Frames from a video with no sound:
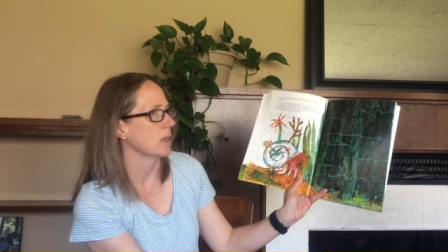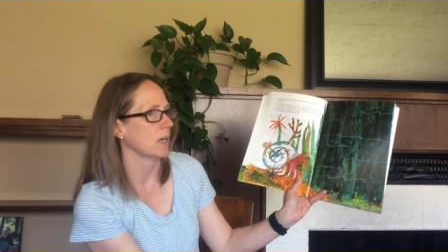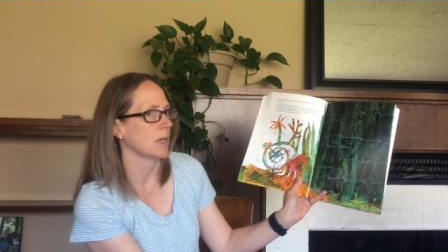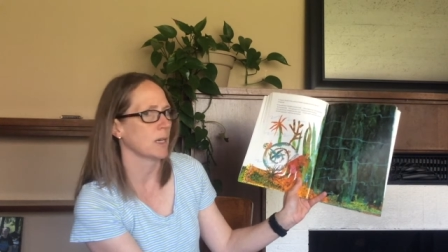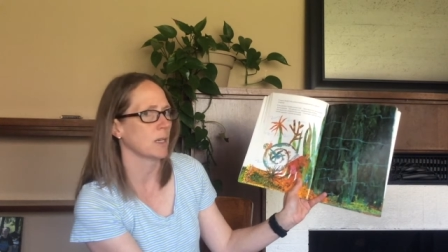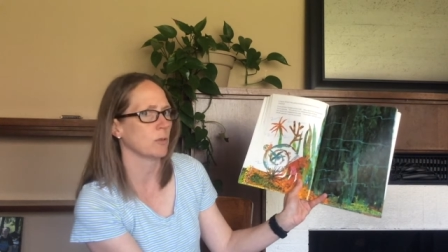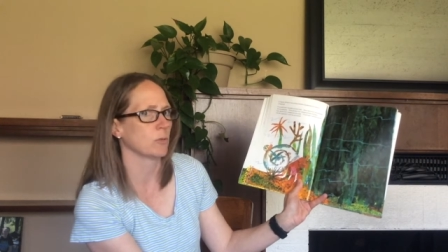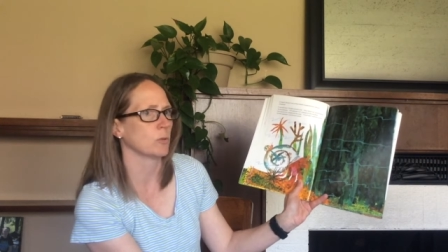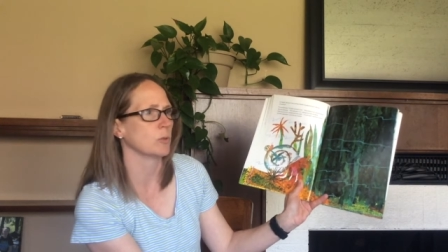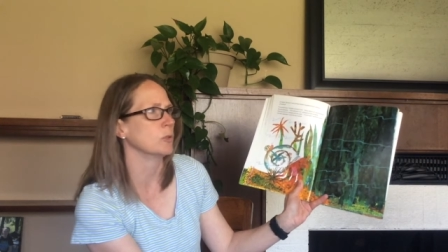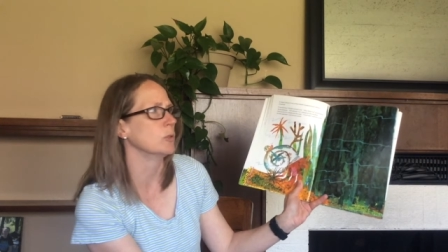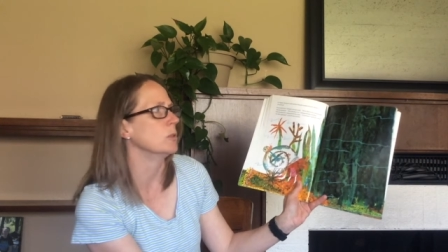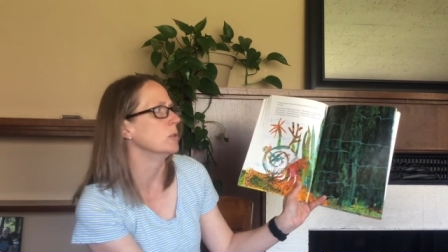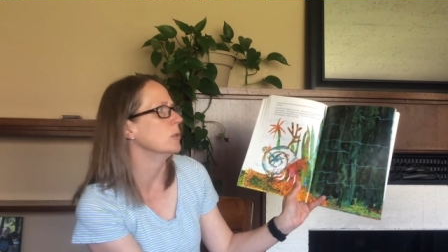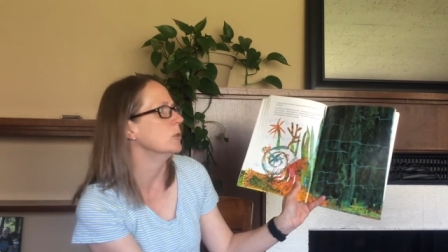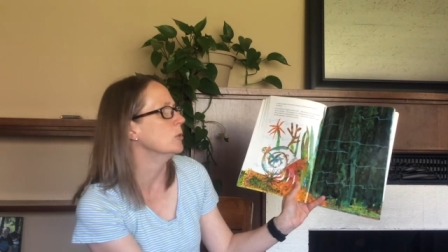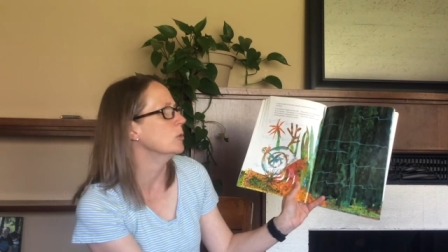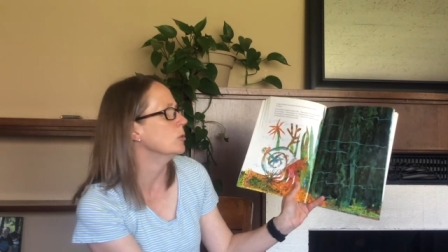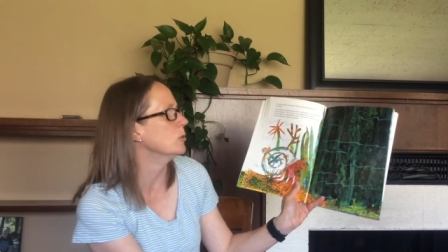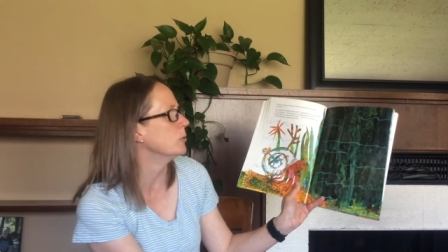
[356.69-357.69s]
How
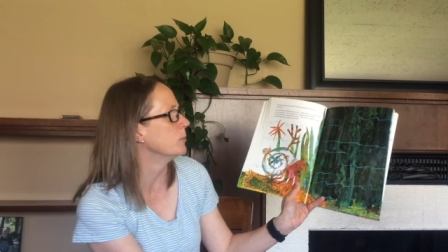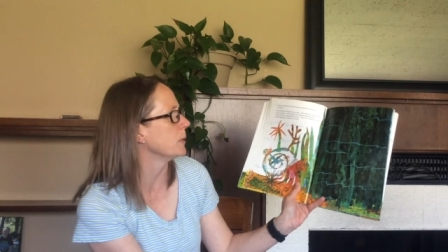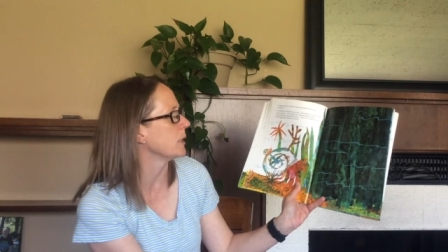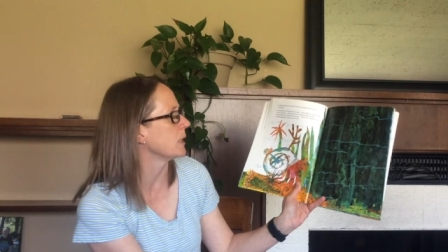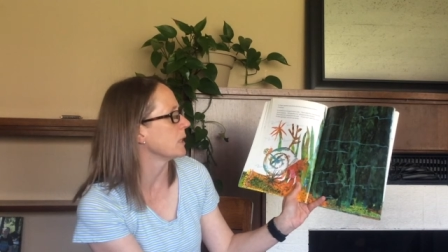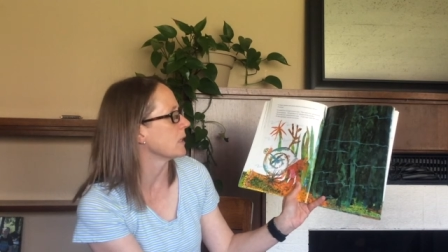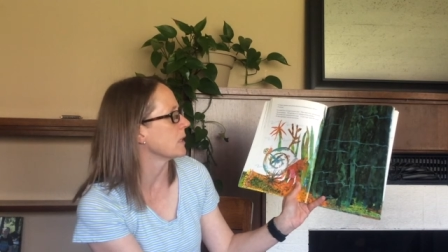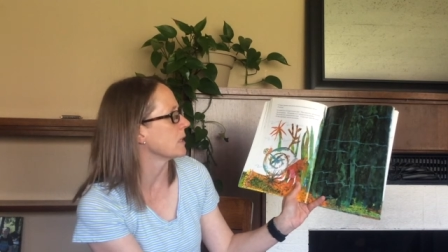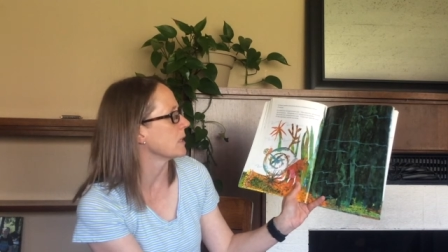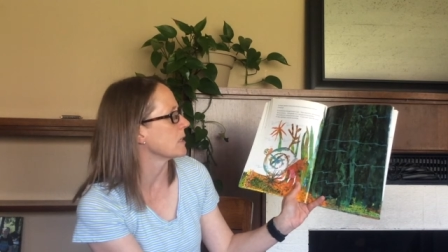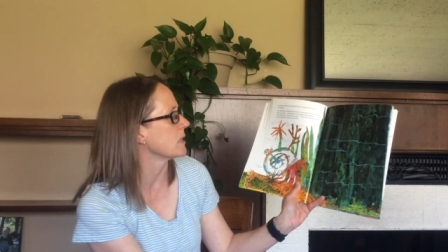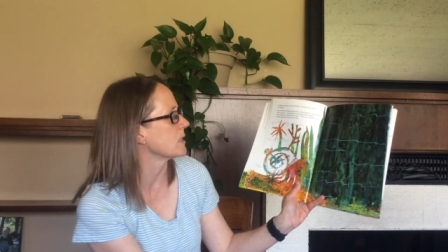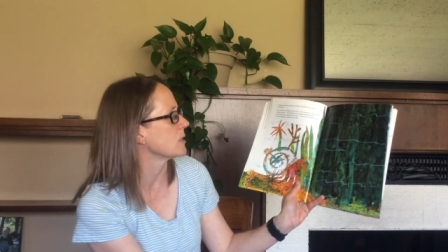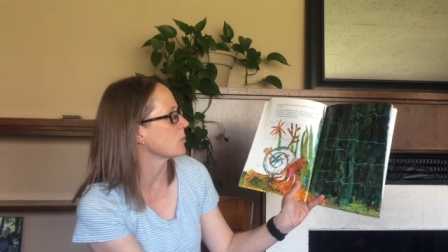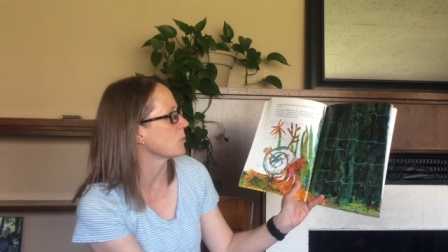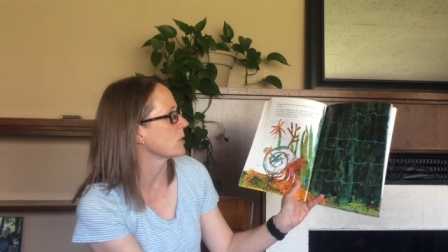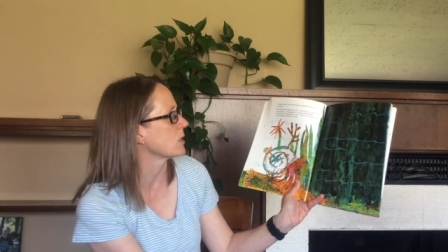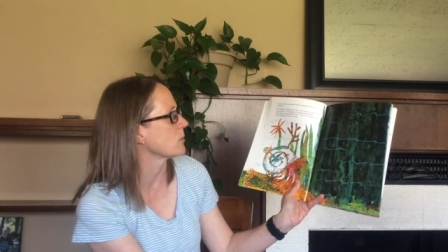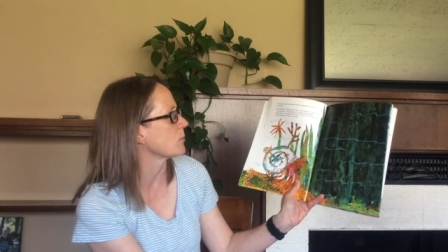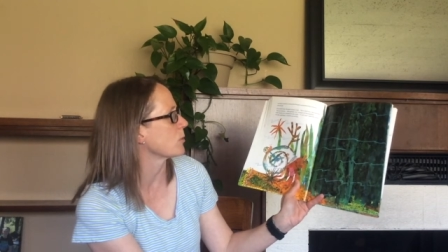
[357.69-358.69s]
gloomy it is,
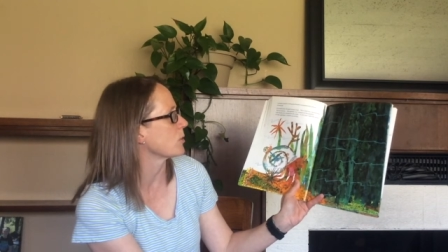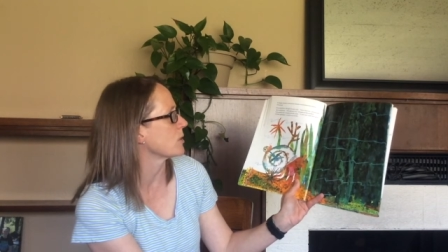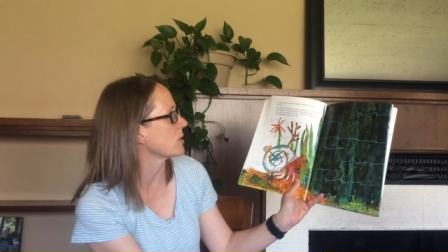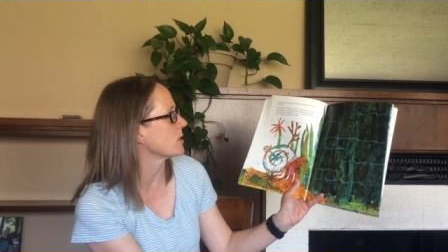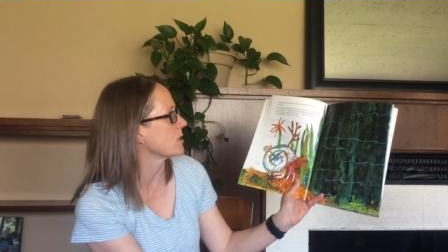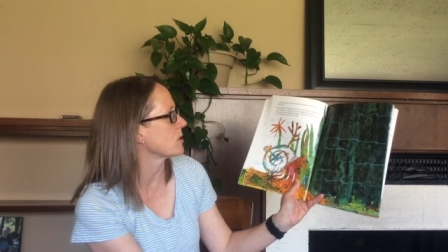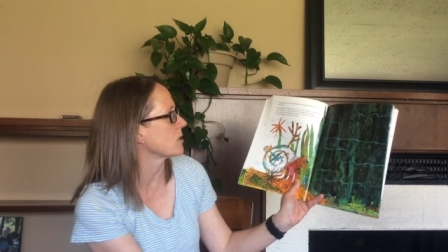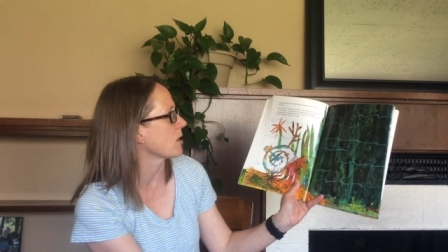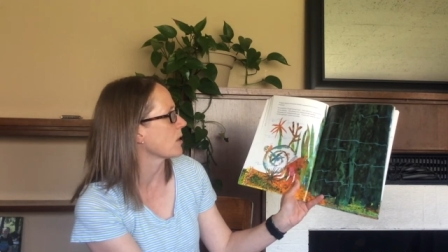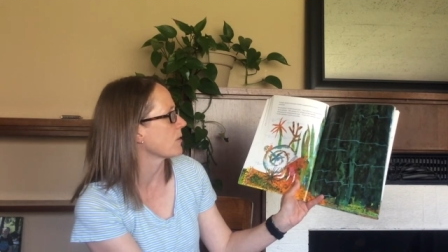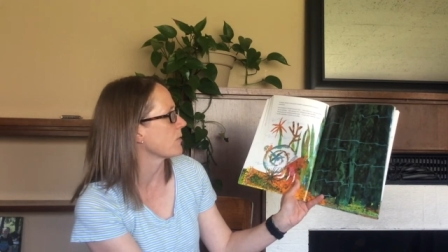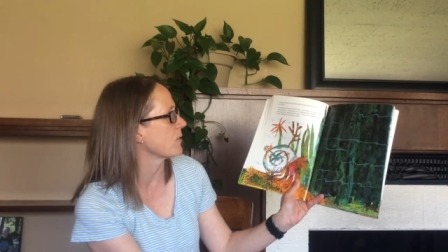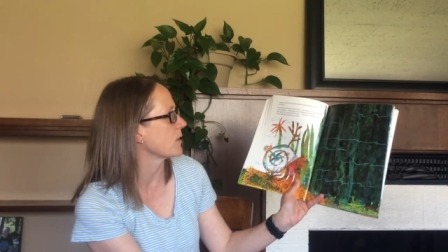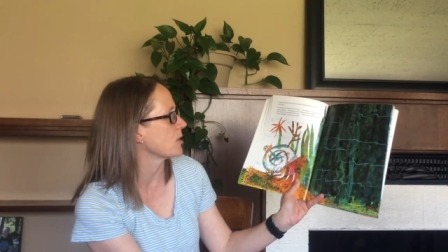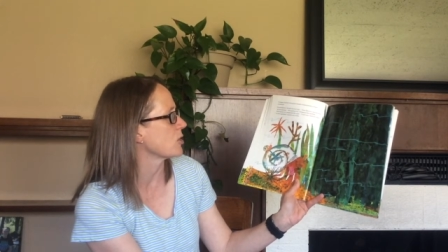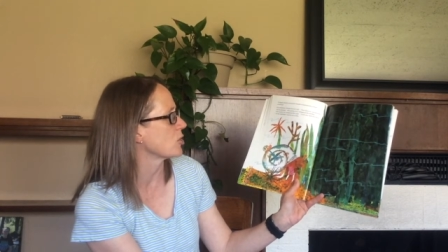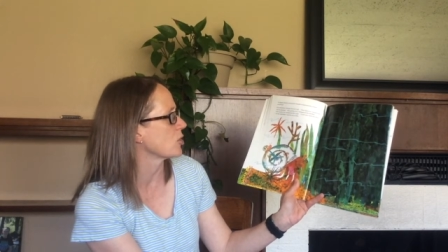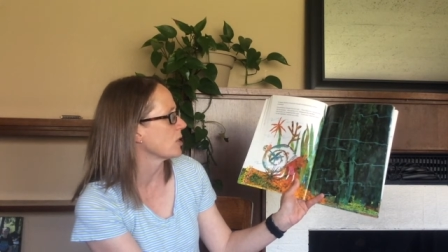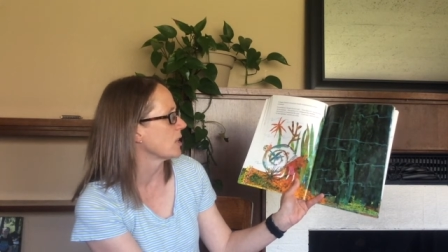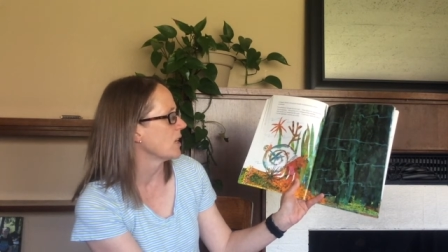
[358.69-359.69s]
whispered the
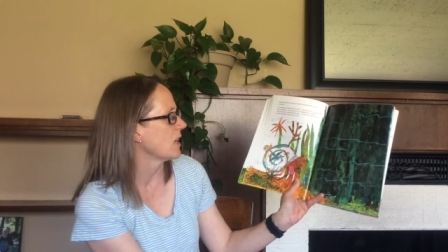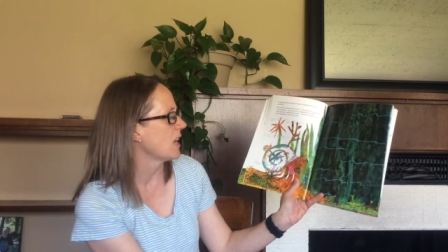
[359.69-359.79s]
starfish.